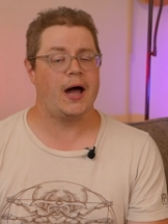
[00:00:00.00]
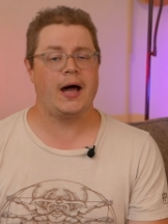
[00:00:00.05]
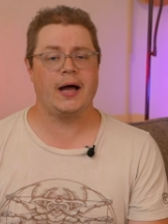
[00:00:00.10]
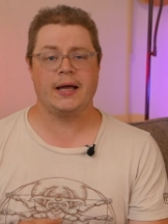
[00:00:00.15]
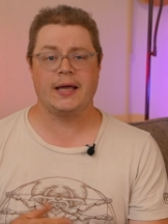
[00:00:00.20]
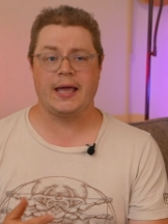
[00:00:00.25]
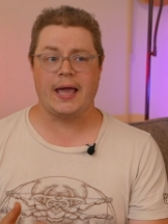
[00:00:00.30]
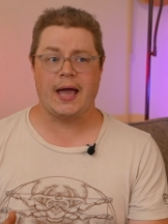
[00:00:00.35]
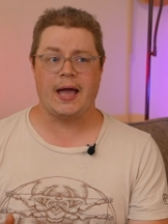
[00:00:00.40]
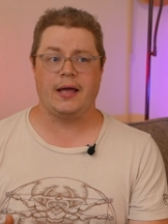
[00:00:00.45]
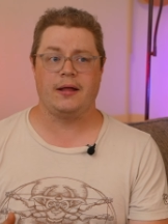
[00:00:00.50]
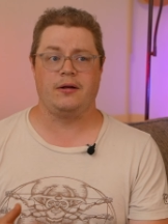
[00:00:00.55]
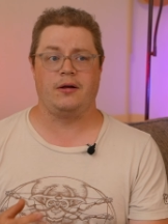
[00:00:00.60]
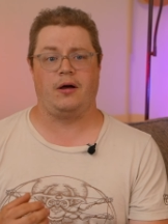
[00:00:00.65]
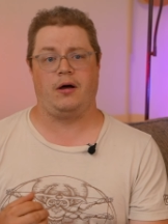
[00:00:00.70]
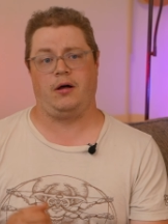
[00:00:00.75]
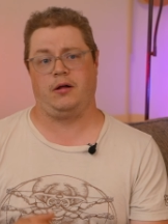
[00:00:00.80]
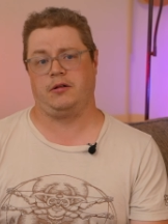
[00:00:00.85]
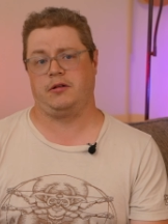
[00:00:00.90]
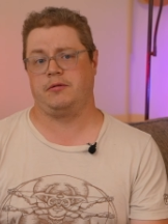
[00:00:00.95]
again,
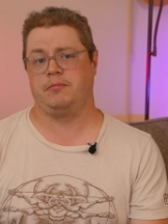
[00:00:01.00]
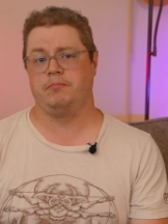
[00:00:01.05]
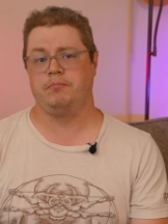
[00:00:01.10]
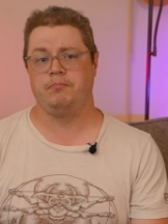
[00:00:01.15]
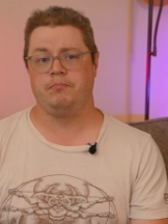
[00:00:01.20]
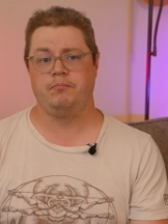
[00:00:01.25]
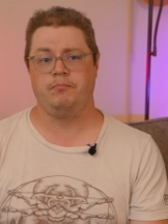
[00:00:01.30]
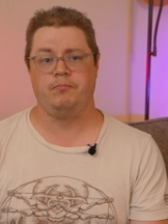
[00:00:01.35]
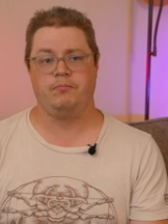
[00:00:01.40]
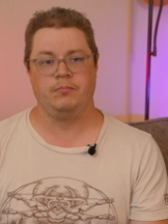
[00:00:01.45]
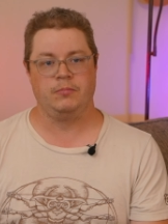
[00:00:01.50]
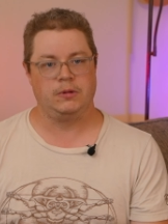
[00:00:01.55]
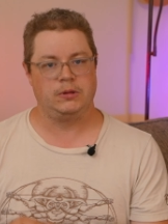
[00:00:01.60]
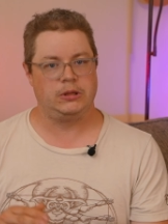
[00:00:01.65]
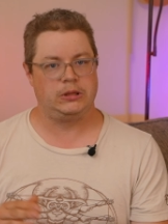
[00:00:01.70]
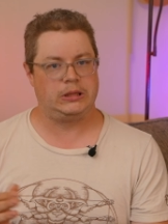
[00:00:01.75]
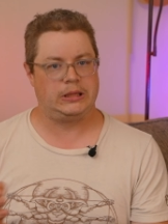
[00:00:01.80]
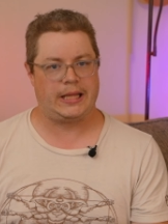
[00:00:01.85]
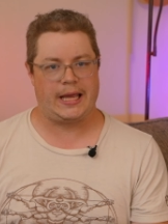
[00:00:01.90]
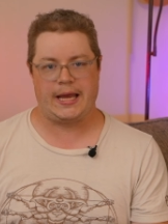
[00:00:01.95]
a
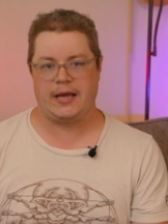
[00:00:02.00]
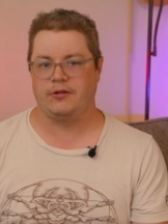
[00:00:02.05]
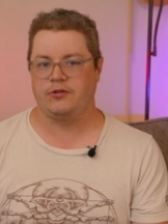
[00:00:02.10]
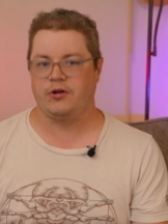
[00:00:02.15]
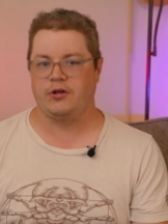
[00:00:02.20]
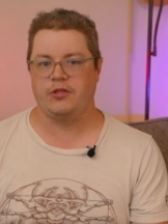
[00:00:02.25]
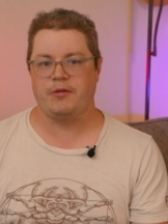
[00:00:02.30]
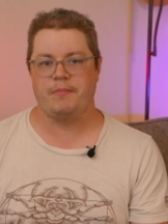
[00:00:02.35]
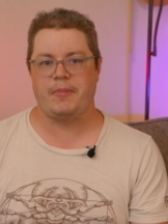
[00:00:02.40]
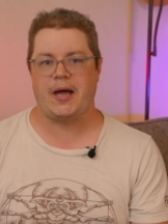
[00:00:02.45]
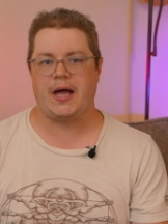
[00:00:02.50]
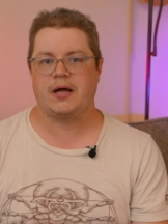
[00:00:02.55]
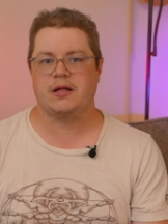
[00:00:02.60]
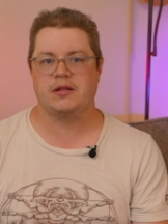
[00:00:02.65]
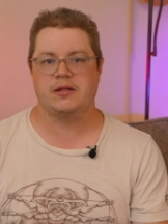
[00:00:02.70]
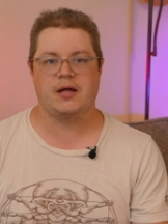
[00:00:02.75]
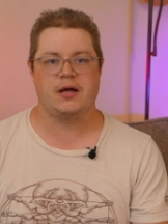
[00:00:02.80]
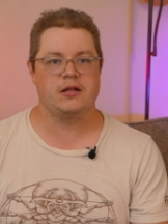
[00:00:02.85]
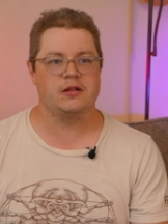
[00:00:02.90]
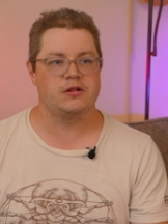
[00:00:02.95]
land on the
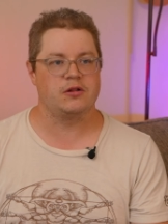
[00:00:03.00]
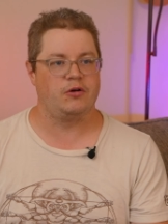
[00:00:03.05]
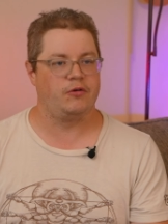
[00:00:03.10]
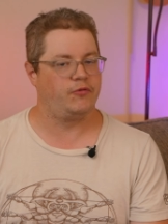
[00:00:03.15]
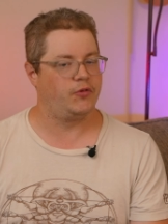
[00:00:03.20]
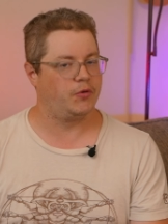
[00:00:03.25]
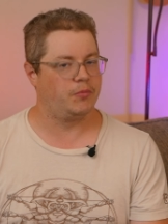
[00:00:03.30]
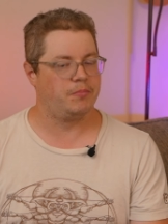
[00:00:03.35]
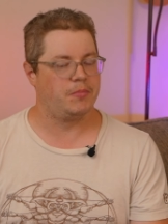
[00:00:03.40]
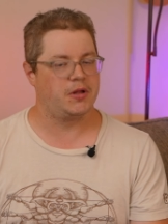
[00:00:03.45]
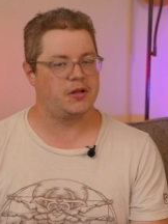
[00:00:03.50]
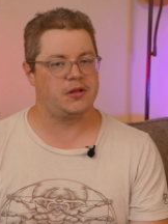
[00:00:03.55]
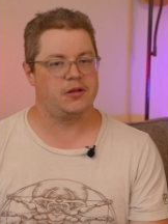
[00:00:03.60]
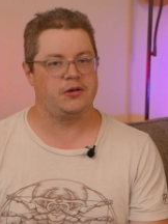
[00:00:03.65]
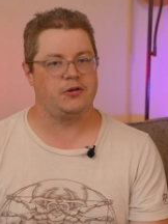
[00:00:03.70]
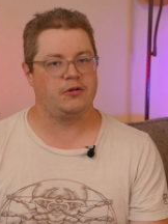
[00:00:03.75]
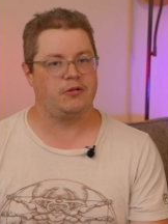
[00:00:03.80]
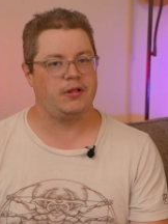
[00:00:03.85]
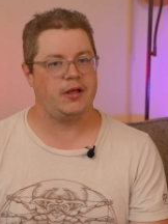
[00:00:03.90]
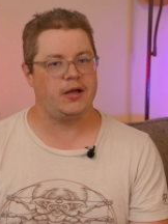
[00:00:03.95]
backside, so if you're missing
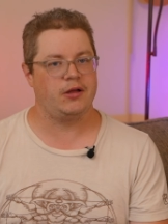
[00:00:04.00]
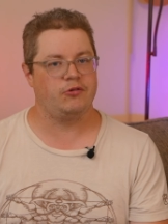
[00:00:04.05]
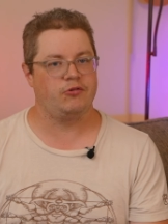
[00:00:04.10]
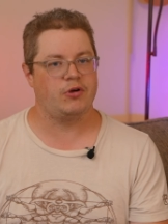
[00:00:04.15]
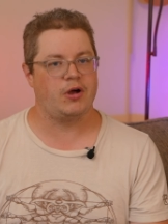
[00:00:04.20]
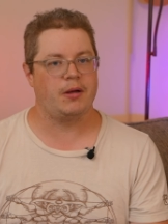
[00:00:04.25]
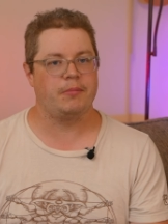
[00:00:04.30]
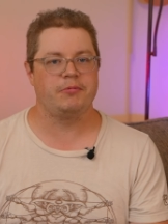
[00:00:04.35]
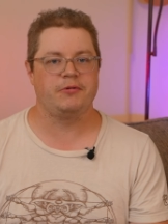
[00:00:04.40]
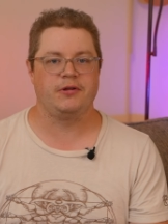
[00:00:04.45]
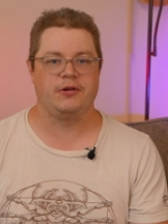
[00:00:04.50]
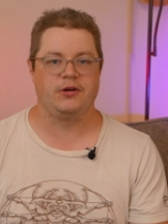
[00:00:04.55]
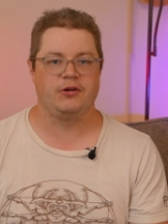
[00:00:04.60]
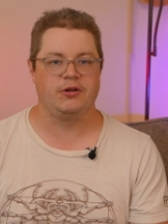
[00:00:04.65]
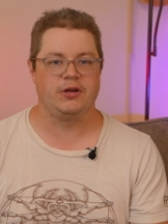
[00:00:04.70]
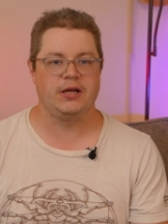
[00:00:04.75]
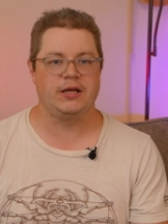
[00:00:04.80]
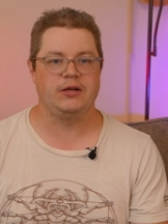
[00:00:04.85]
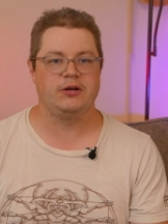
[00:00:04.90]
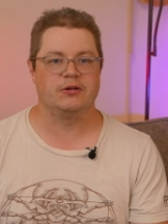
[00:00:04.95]
your land drops and you
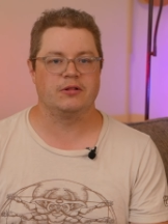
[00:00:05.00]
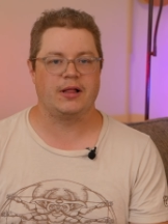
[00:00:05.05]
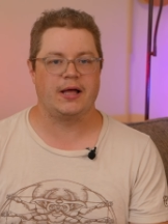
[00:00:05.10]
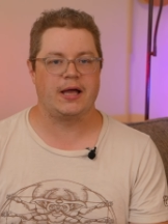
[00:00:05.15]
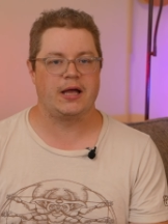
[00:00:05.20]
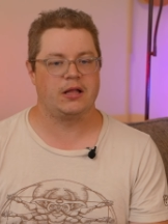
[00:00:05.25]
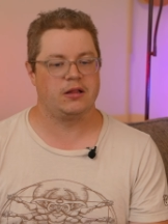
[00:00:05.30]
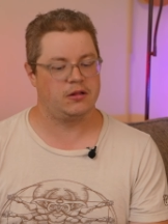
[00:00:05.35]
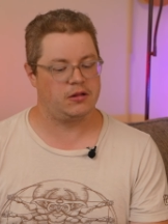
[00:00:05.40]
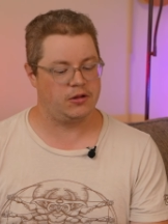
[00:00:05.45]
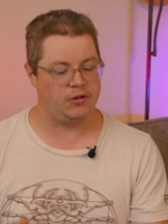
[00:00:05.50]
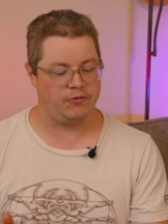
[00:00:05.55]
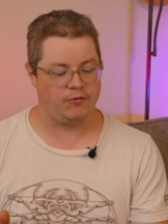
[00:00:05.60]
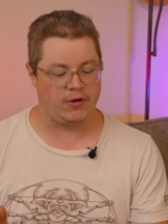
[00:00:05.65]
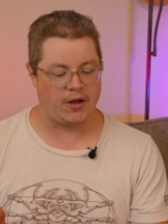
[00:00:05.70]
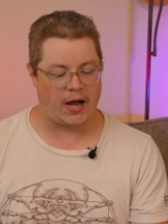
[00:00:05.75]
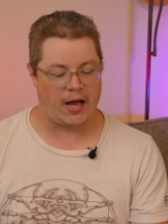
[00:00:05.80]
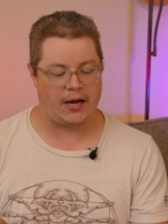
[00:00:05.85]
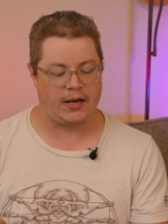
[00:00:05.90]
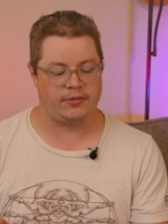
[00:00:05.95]
need your lands, you
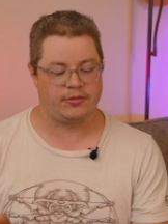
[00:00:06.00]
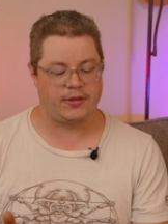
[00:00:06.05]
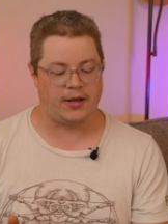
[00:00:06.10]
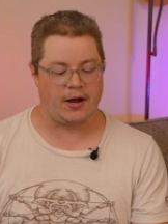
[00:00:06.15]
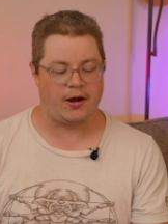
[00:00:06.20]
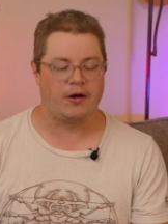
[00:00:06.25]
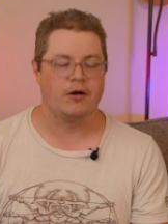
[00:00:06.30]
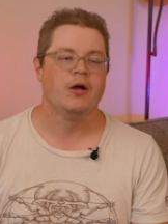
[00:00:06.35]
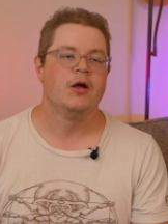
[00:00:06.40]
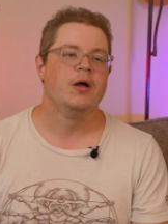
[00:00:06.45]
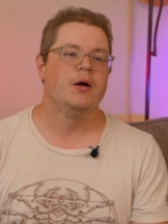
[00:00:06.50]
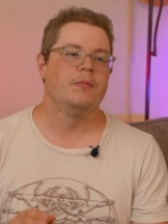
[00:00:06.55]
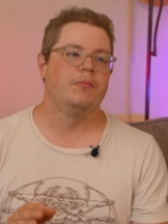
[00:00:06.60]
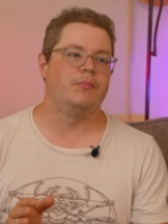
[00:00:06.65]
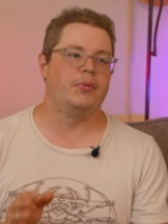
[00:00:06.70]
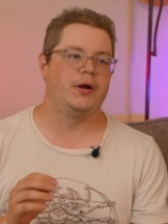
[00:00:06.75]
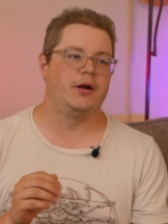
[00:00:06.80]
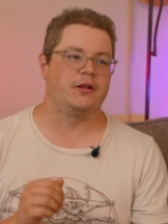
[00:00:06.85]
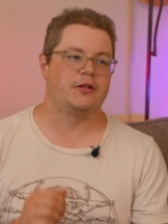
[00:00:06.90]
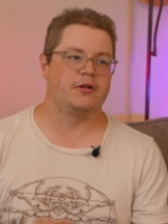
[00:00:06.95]
got it there.
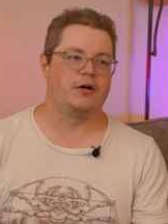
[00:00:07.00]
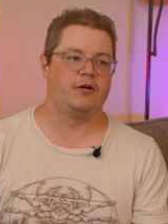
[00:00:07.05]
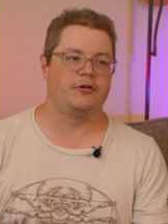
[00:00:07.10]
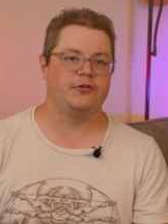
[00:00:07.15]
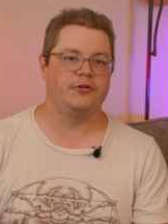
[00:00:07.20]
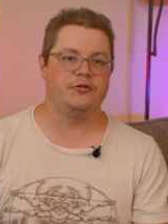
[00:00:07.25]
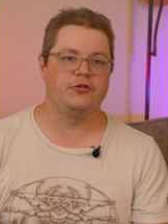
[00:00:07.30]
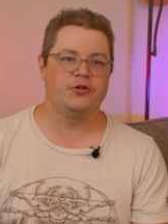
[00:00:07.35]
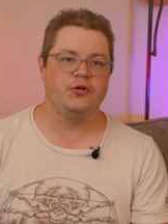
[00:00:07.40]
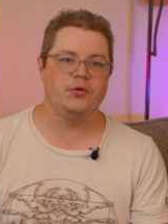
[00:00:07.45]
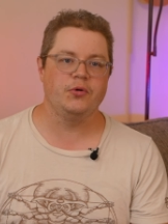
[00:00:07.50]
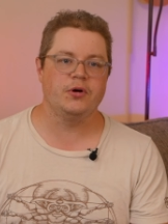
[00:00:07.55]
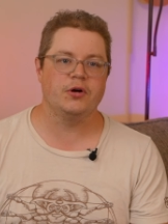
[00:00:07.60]
But it's also 2